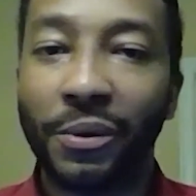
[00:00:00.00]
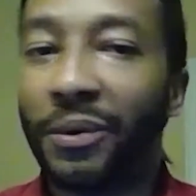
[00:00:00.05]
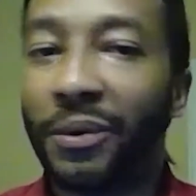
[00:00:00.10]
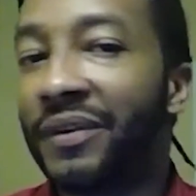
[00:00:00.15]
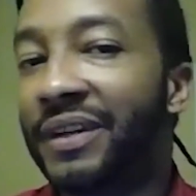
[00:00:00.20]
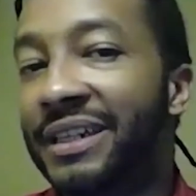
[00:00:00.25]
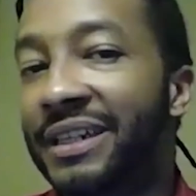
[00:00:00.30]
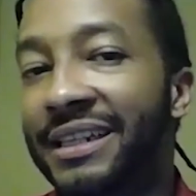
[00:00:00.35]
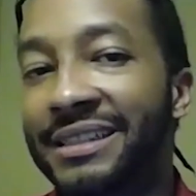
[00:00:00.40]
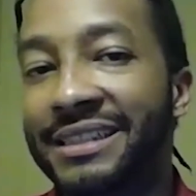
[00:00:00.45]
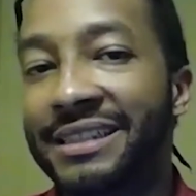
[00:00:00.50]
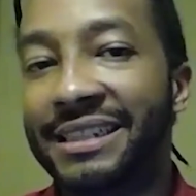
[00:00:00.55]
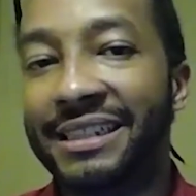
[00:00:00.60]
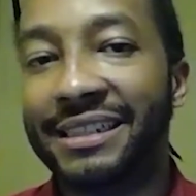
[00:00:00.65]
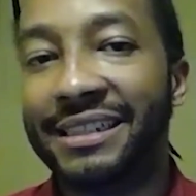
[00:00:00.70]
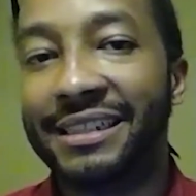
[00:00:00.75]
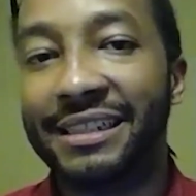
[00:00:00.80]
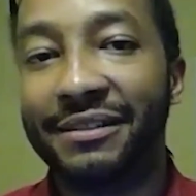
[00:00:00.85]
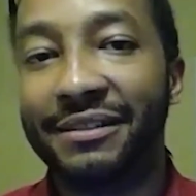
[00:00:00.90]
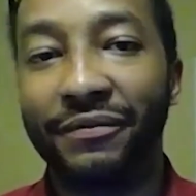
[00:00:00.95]
youth
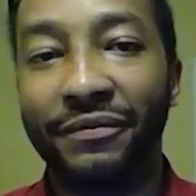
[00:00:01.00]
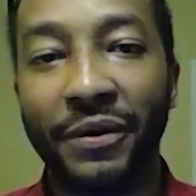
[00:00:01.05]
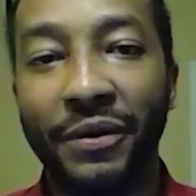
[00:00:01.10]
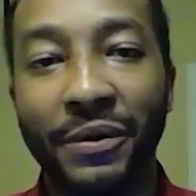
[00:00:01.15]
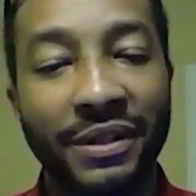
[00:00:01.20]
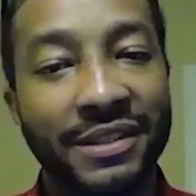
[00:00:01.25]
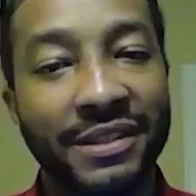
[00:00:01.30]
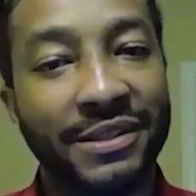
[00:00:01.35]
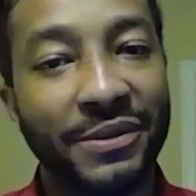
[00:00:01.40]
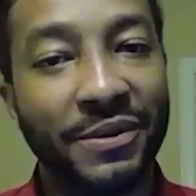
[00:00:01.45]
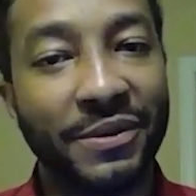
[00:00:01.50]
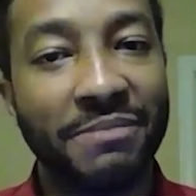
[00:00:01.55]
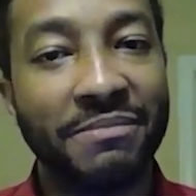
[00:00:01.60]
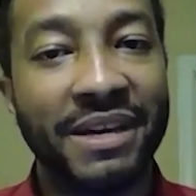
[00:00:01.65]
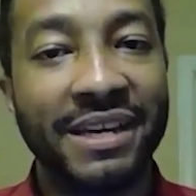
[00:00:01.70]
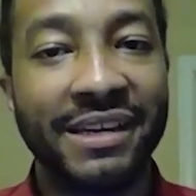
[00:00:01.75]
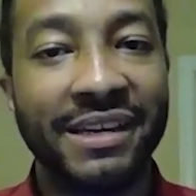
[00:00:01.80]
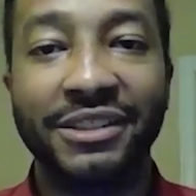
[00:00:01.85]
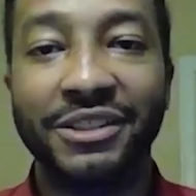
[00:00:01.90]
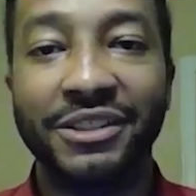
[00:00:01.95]
oriented, focused
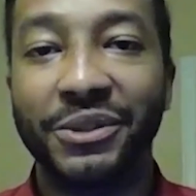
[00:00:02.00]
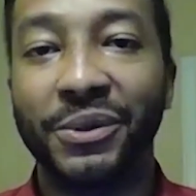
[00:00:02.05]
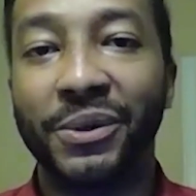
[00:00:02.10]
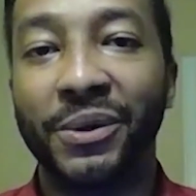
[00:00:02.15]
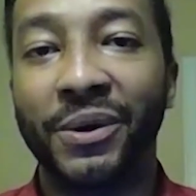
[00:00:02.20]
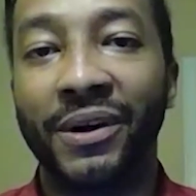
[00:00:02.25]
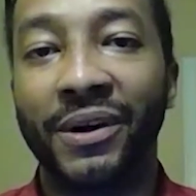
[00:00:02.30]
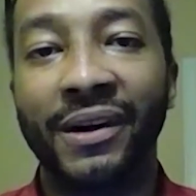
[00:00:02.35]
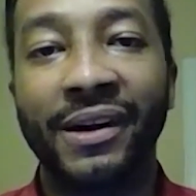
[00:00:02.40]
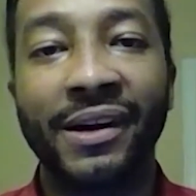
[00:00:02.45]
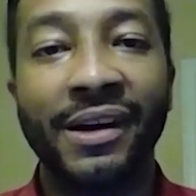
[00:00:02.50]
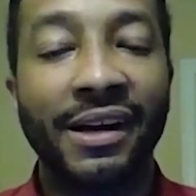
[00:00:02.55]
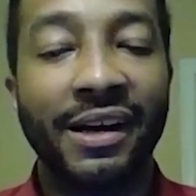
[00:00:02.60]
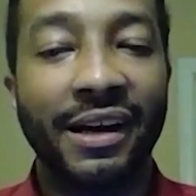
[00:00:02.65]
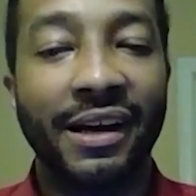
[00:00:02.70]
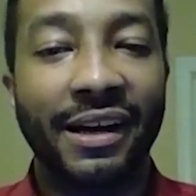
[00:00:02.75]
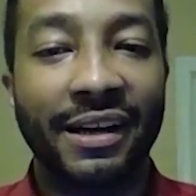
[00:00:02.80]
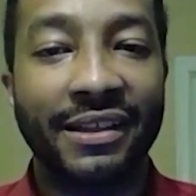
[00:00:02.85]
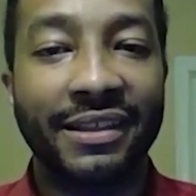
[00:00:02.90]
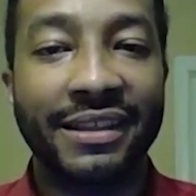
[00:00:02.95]
on making
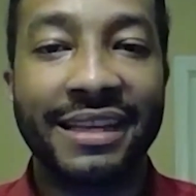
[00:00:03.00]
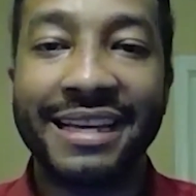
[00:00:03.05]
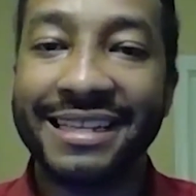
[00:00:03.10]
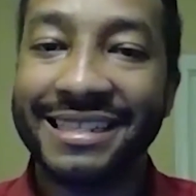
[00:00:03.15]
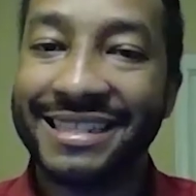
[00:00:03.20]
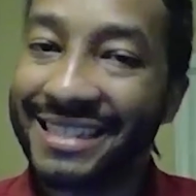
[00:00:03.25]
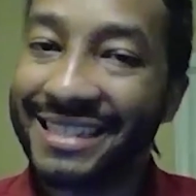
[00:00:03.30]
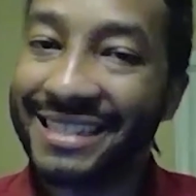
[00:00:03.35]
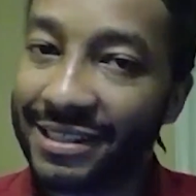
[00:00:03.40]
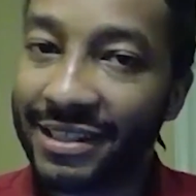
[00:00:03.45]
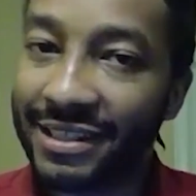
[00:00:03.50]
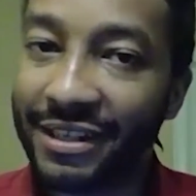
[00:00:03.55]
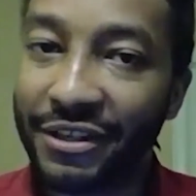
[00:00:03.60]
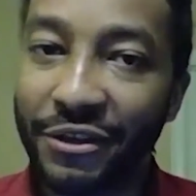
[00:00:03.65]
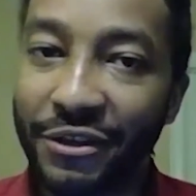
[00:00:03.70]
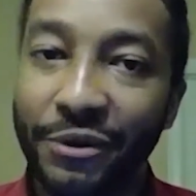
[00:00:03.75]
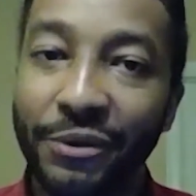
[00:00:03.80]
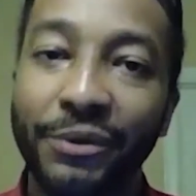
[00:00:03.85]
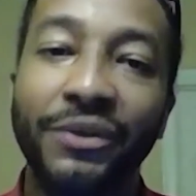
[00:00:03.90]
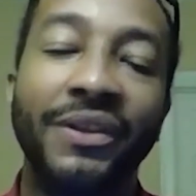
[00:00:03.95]
sure things get
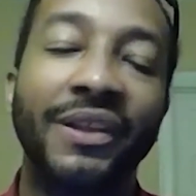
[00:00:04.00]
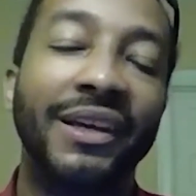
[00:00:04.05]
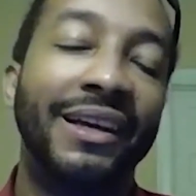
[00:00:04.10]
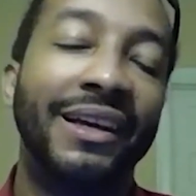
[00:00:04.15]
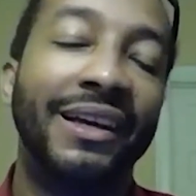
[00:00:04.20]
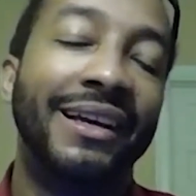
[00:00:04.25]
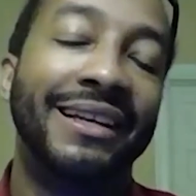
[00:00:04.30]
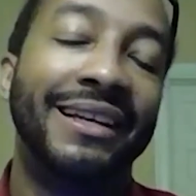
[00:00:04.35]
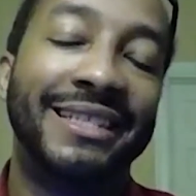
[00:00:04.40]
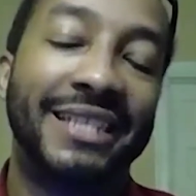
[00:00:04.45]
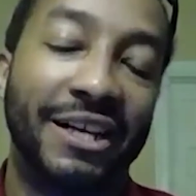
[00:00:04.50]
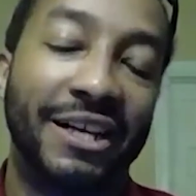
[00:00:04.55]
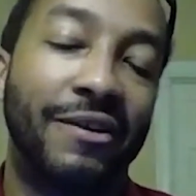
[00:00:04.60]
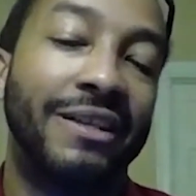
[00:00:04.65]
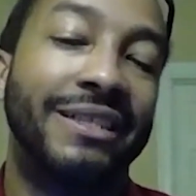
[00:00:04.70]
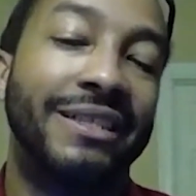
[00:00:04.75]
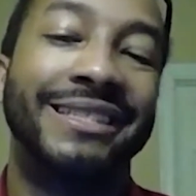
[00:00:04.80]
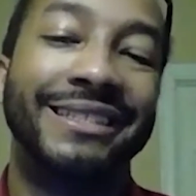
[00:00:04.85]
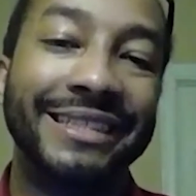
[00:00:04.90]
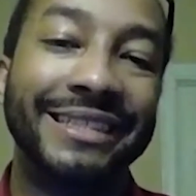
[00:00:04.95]
to youth,
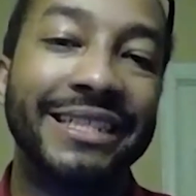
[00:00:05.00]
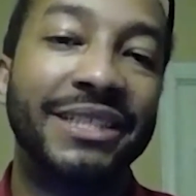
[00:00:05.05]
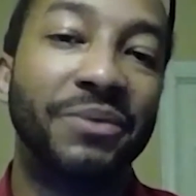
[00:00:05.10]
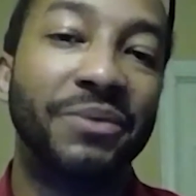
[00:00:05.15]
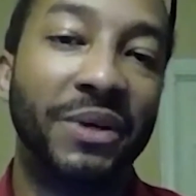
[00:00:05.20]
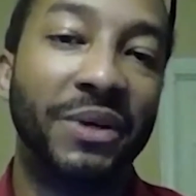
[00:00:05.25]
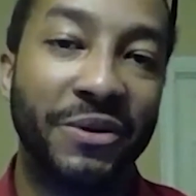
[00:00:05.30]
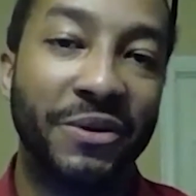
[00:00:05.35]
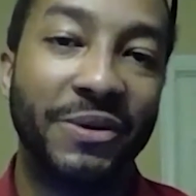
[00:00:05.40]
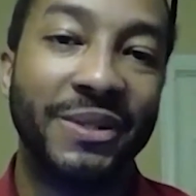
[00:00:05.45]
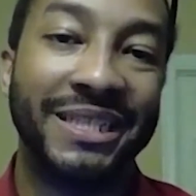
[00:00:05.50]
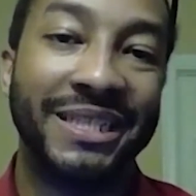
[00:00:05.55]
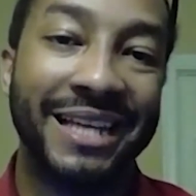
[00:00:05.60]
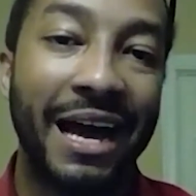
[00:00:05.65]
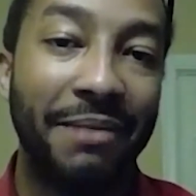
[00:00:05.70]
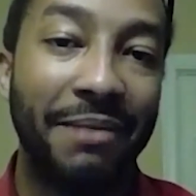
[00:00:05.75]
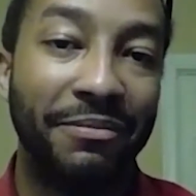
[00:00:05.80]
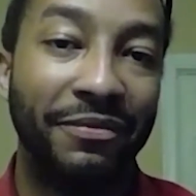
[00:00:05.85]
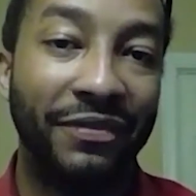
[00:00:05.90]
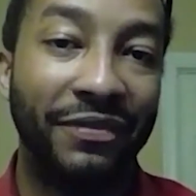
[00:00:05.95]
Sarah is at least one of
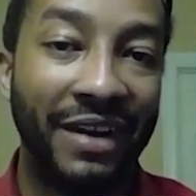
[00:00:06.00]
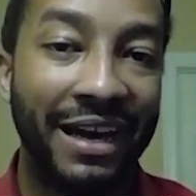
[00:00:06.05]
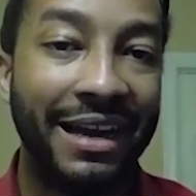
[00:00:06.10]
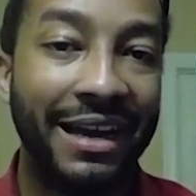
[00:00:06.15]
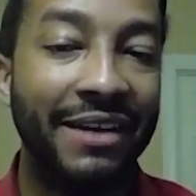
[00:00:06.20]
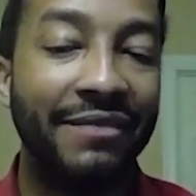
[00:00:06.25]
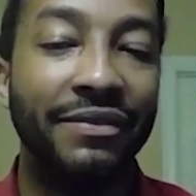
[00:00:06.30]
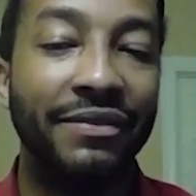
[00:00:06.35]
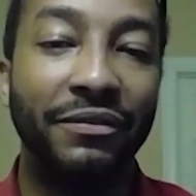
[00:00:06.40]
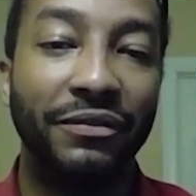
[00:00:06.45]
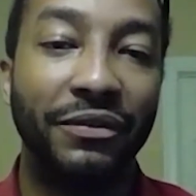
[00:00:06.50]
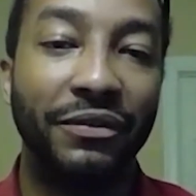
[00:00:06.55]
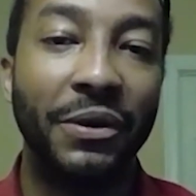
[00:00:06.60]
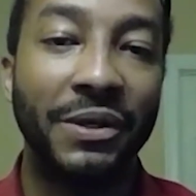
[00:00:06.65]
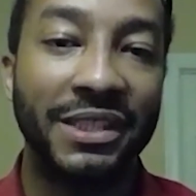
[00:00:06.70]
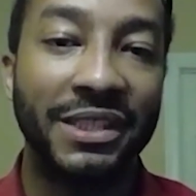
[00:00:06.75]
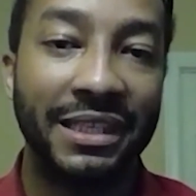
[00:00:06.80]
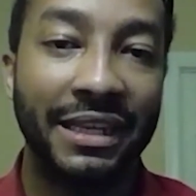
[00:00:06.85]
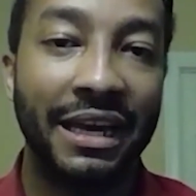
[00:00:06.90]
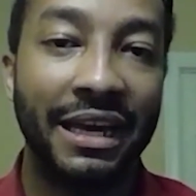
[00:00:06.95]
those top 5
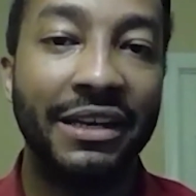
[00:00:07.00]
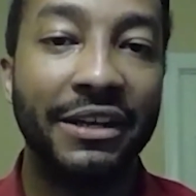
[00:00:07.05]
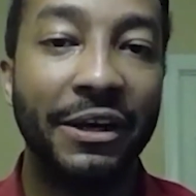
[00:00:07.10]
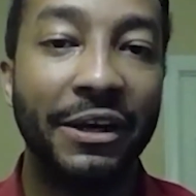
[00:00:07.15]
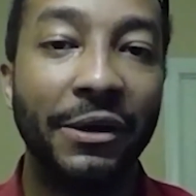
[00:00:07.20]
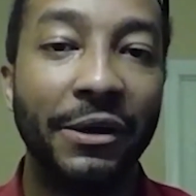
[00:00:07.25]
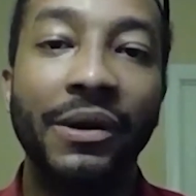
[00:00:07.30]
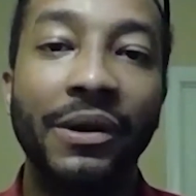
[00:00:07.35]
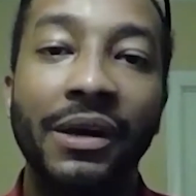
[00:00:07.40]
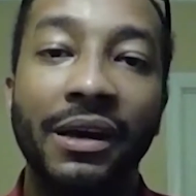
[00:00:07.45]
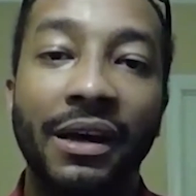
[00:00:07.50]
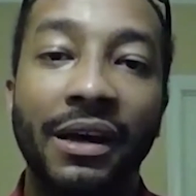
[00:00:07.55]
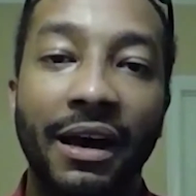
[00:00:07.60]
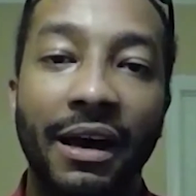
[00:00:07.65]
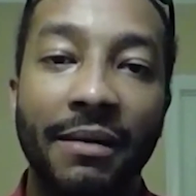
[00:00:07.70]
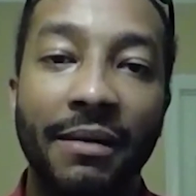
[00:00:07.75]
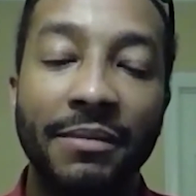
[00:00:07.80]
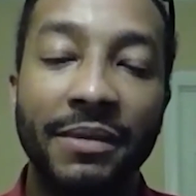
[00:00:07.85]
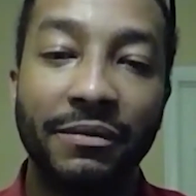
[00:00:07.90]
folks that I know.